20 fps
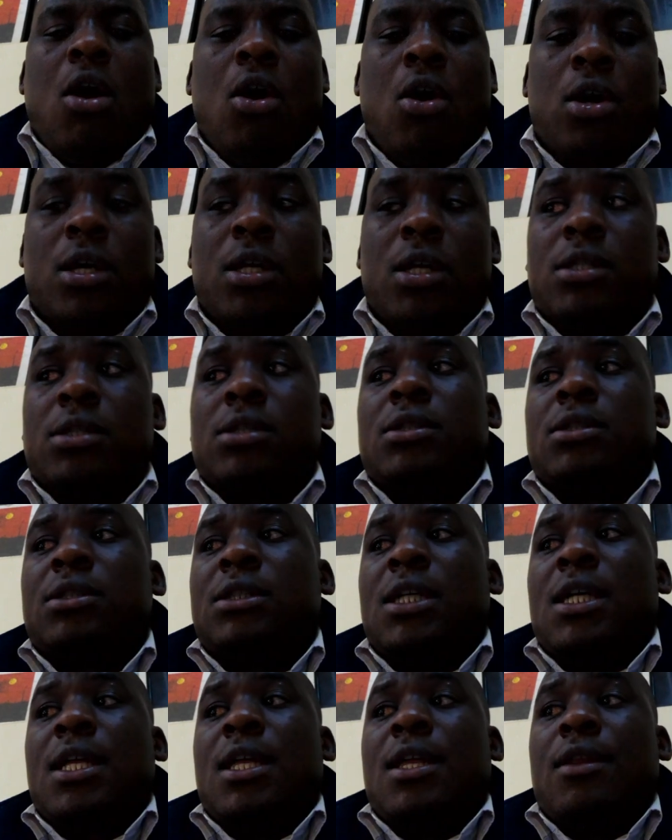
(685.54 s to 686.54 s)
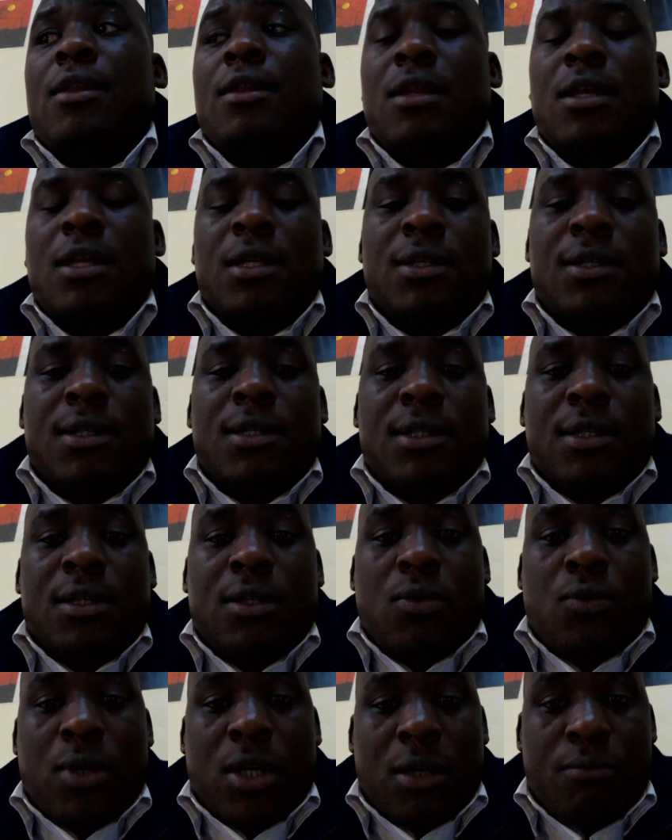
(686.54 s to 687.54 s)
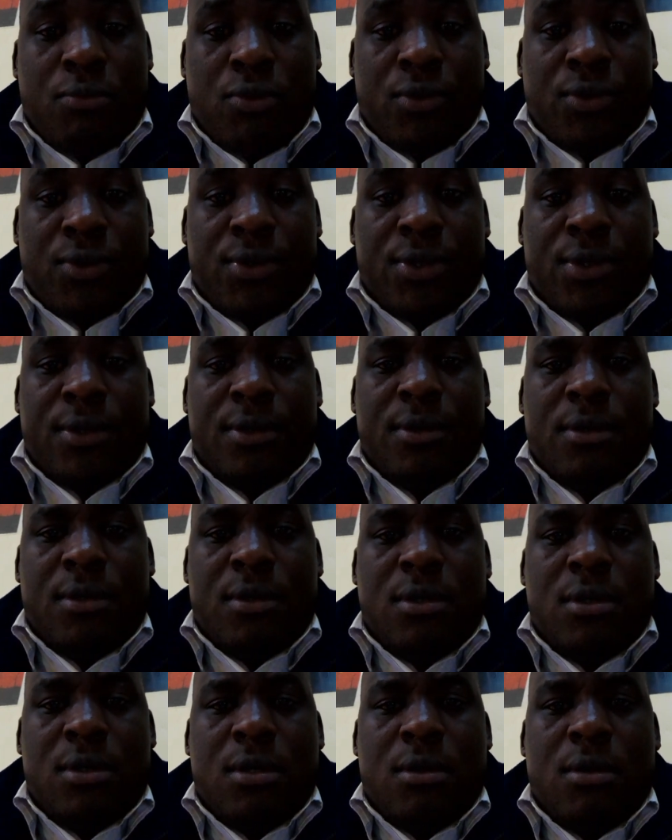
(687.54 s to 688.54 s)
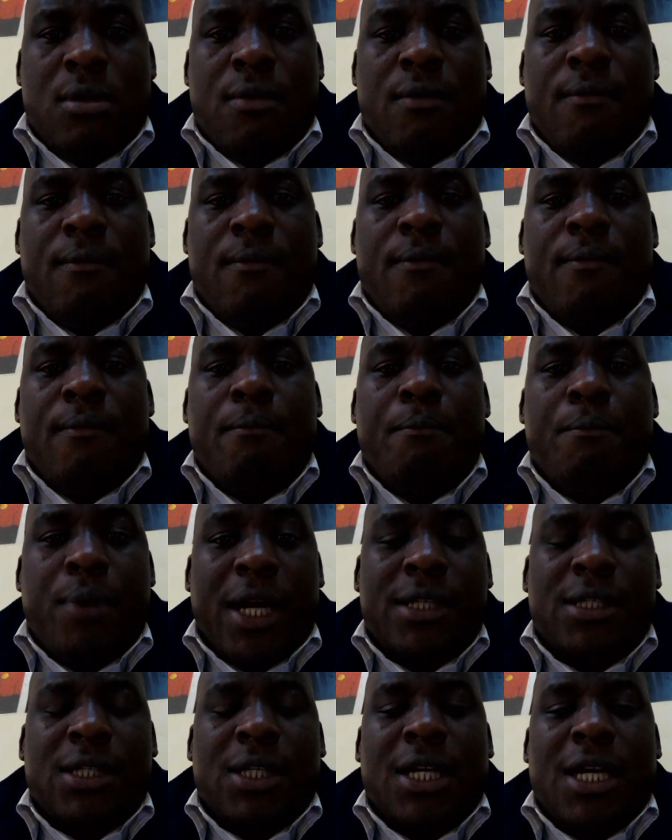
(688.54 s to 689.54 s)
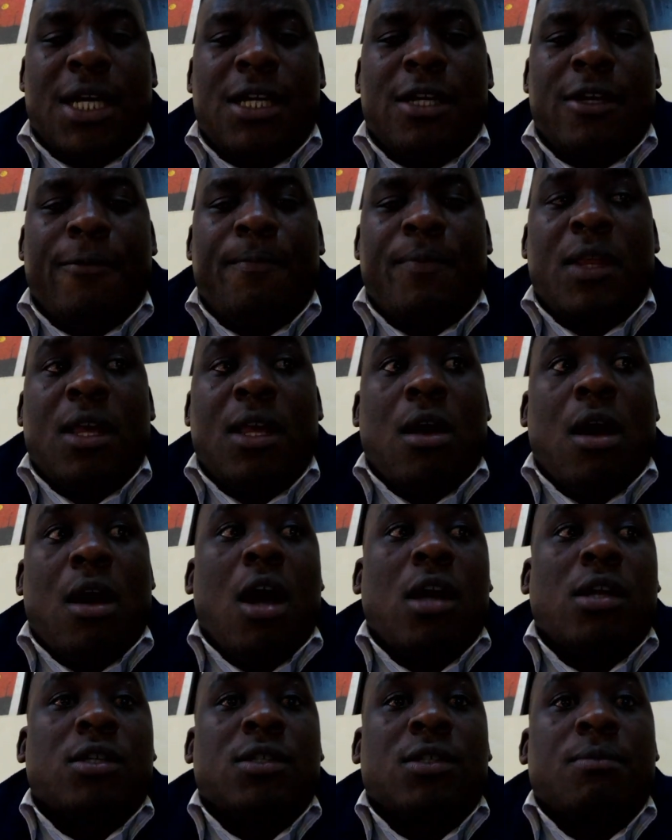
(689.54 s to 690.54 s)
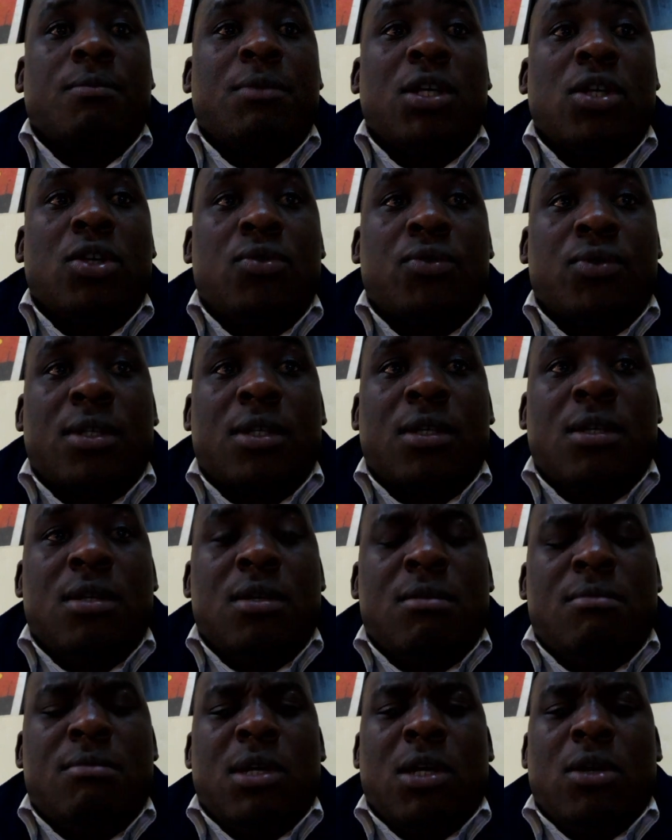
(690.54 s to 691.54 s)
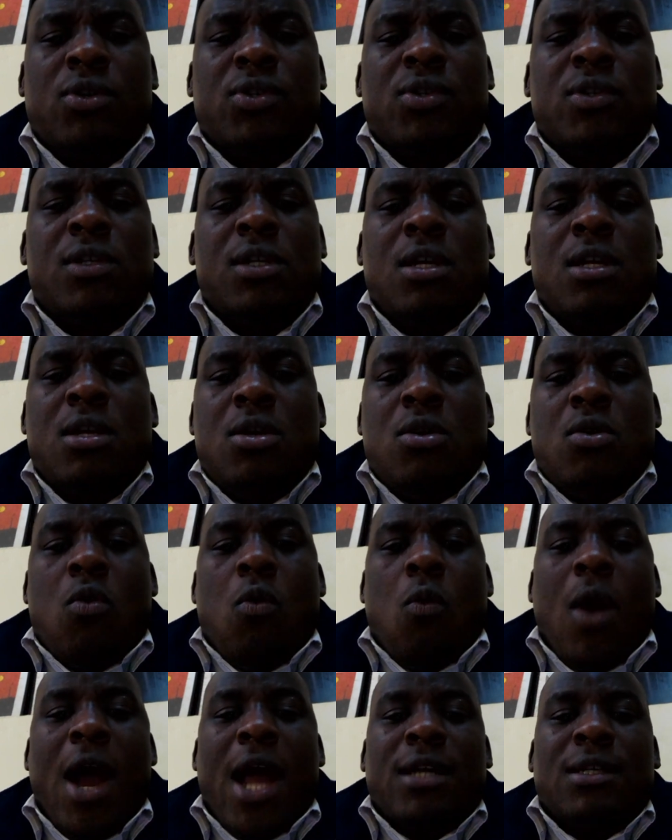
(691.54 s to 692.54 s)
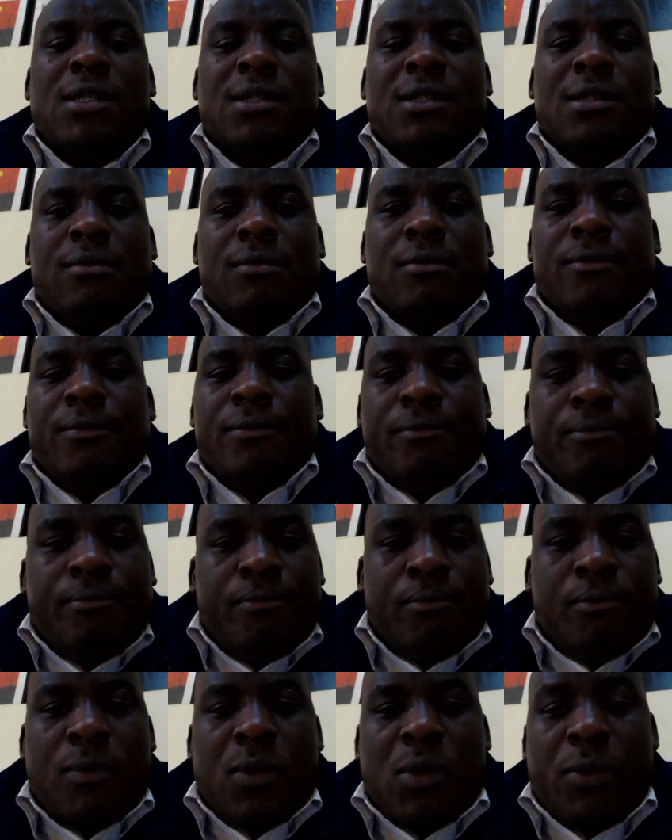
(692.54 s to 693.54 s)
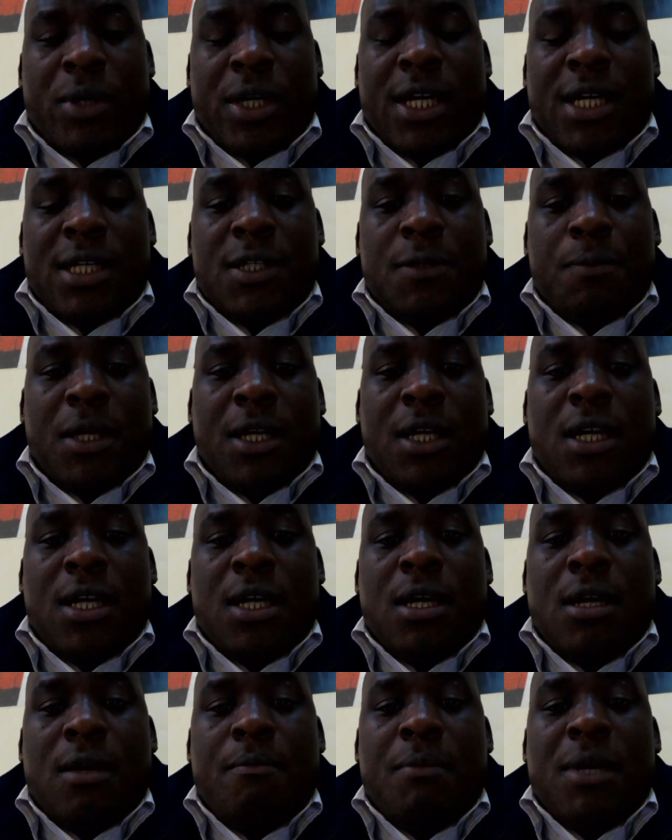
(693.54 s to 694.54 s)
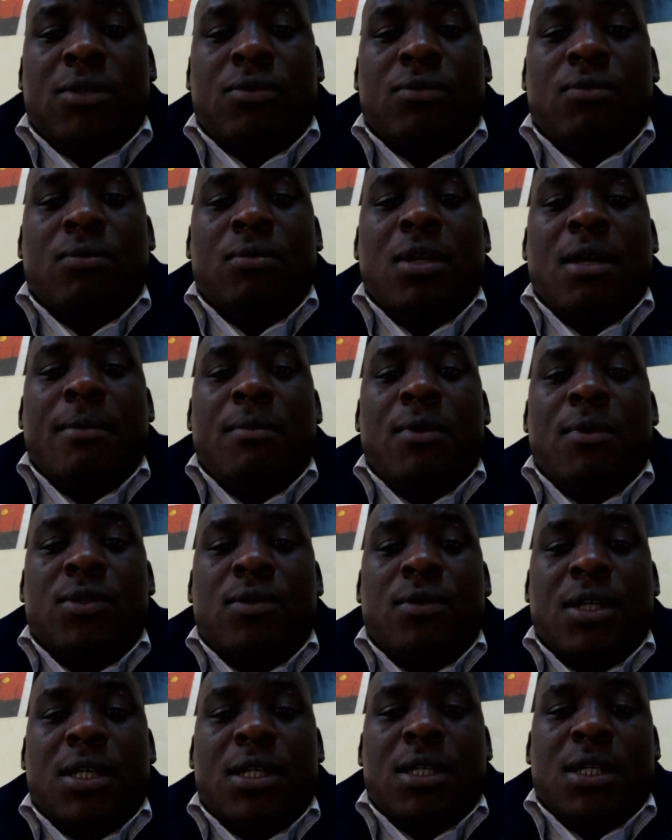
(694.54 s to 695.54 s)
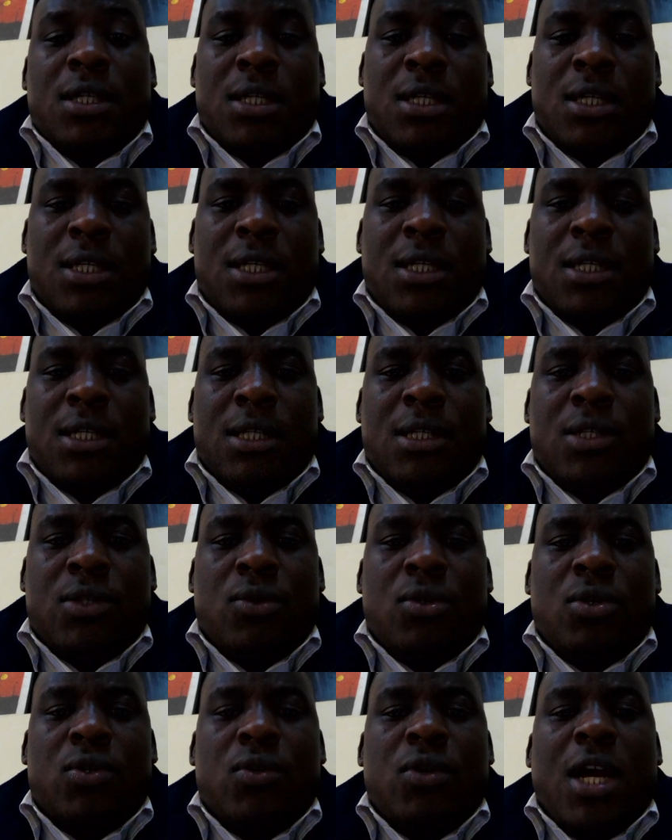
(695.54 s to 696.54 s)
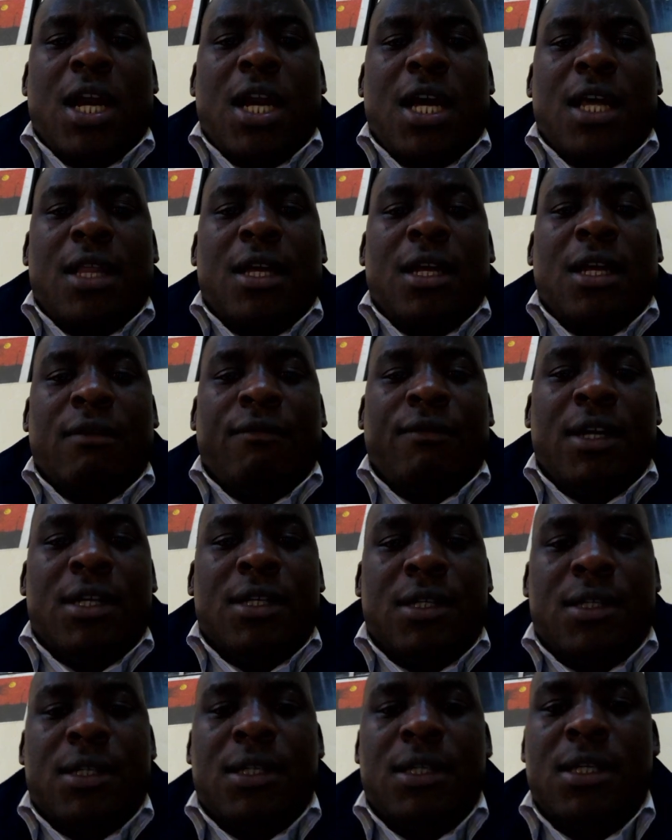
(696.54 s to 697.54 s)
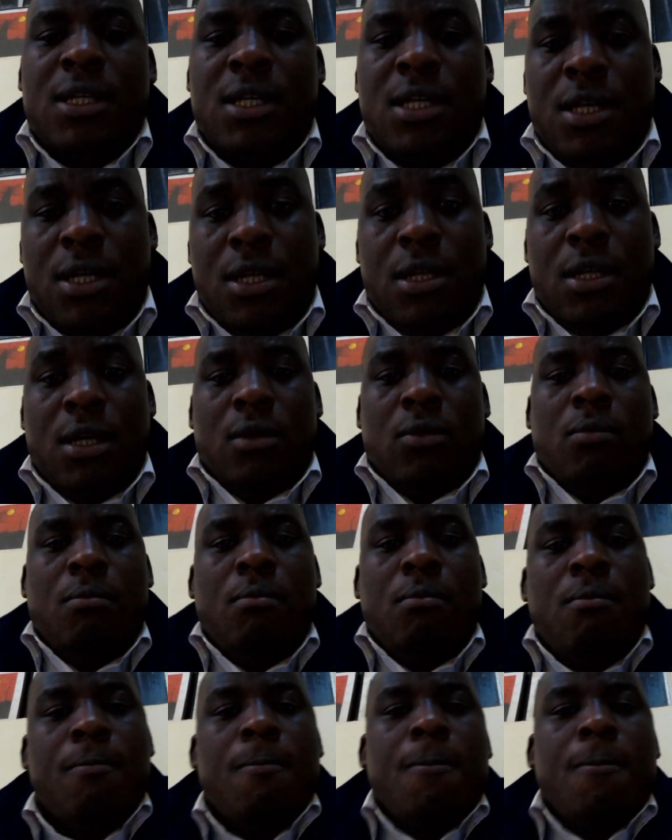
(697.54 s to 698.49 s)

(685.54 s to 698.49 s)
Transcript: on these QuickBooks practically how it is being used. Because words we can speak, but to demonstrate is also another elephant in the room.